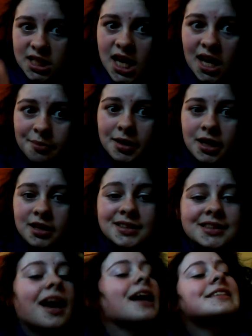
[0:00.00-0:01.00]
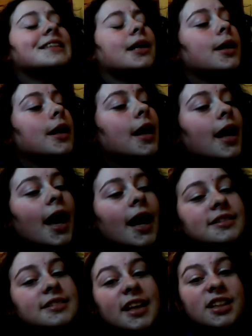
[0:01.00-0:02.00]
10 minutes, guys.
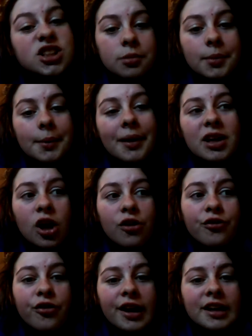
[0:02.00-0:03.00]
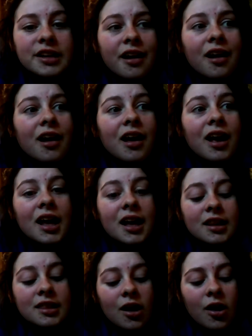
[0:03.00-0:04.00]
And he's like, do you want to be my girlfriend?
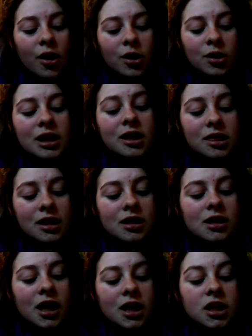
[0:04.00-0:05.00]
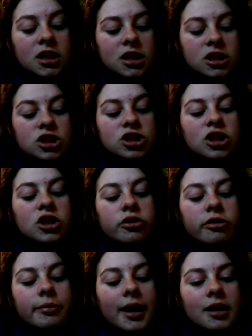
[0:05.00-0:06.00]
And the only thing I literally
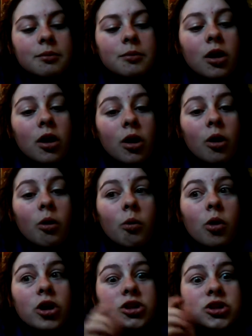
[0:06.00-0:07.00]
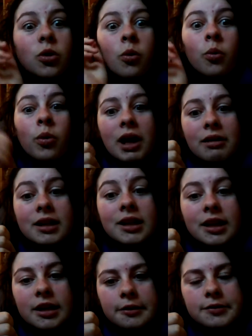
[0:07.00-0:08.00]
knew about him was where he
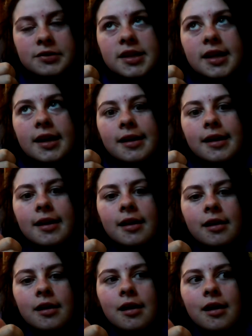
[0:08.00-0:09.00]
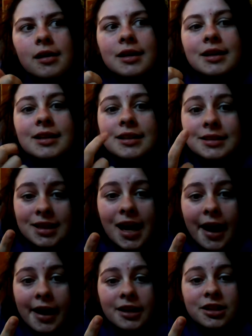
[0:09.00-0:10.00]
lived, his
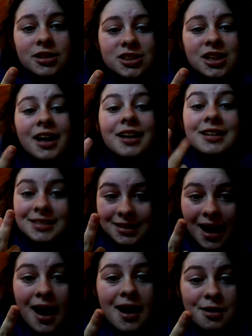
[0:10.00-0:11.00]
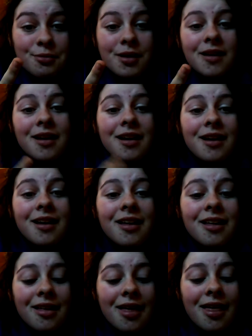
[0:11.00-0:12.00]
age, and his name.
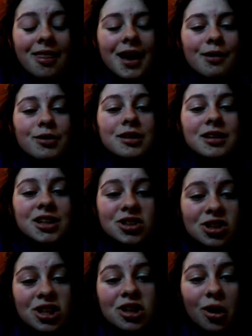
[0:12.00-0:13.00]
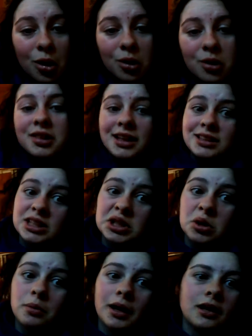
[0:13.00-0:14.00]
They were literally the only things I
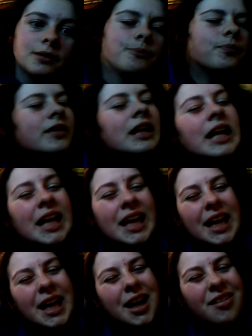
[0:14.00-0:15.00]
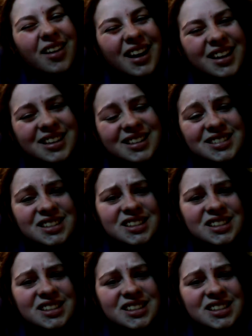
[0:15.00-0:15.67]
knew about him. And I'm like,